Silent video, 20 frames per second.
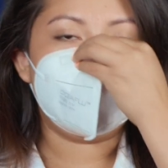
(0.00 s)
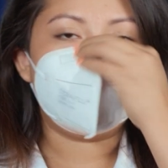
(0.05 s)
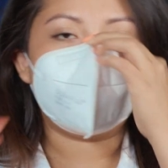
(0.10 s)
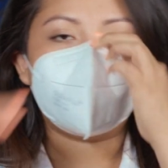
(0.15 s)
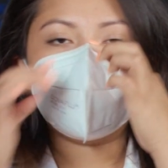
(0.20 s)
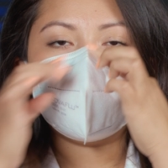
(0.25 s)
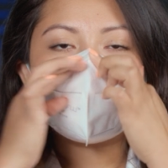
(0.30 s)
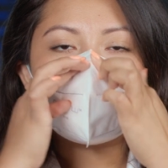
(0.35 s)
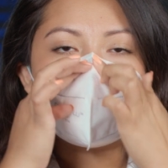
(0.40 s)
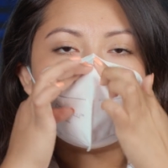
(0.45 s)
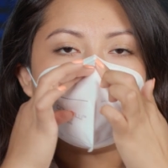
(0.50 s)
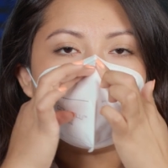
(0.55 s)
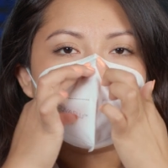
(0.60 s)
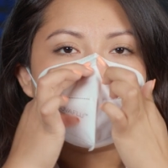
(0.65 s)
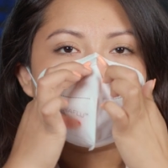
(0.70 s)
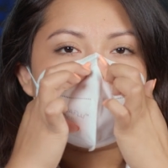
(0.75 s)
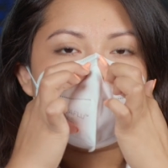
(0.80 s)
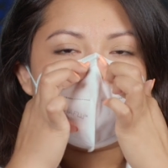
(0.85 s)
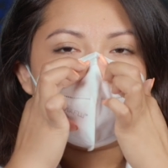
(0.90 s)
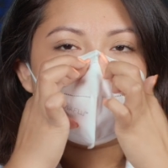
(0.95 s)
Like I said,
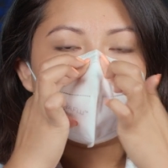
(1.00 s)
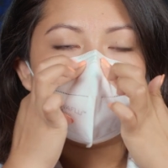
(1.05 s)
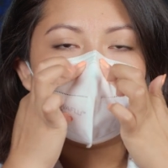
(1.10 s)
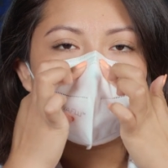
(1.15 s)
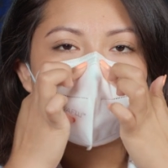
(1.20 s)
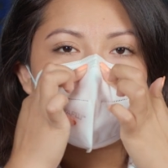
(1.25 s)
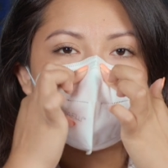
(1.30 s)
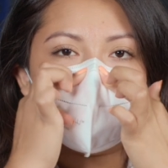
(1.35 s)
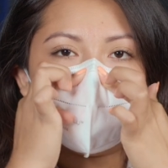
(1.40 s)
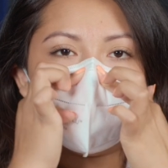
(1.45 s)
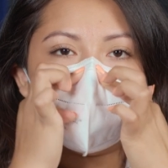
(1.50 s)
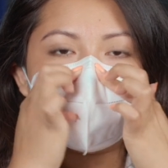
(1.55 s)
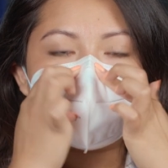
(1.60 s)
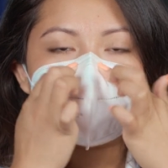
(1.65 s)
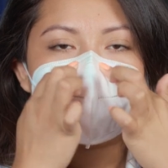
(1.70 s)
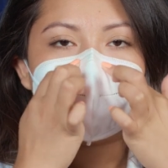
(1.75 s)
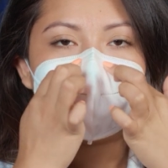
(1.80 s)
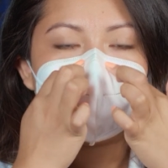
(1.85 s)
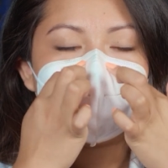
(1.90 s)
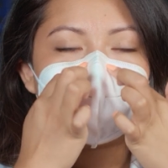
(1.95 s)
the nose wire is
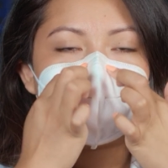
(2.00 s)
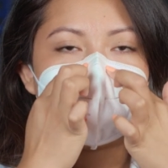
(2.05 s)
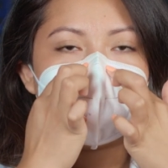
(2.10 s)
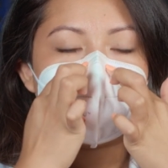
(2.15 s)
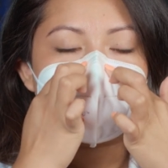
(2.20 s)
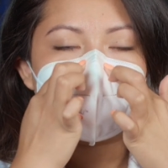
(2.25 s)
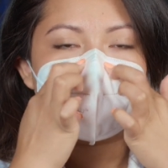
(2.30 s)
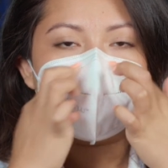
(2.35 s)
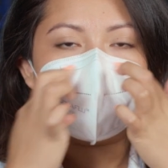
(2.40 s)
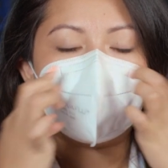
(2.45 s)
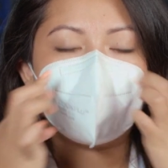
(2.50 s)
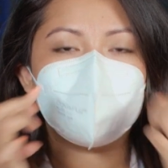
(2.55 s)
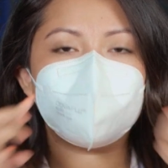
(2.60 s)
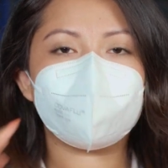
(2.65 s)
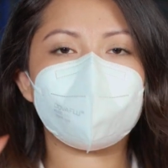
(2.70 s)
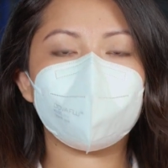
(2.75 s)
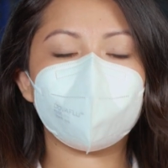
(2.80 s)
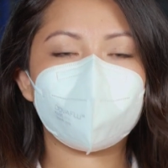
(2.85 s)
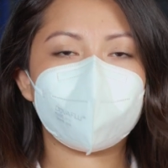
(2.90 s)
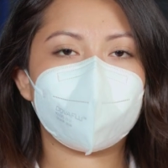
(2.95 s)
not the best, so I am
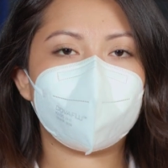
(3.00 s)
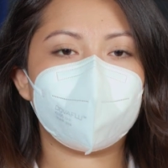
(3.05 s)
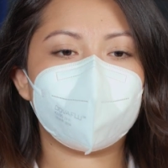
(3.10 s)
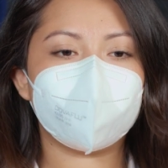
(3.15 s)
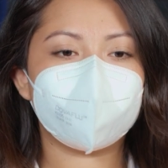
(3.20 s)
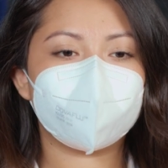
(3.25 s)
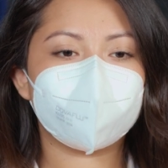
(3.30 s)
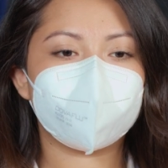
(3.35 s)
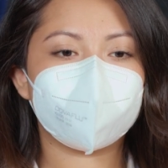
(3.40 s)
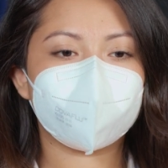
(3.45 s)
still getting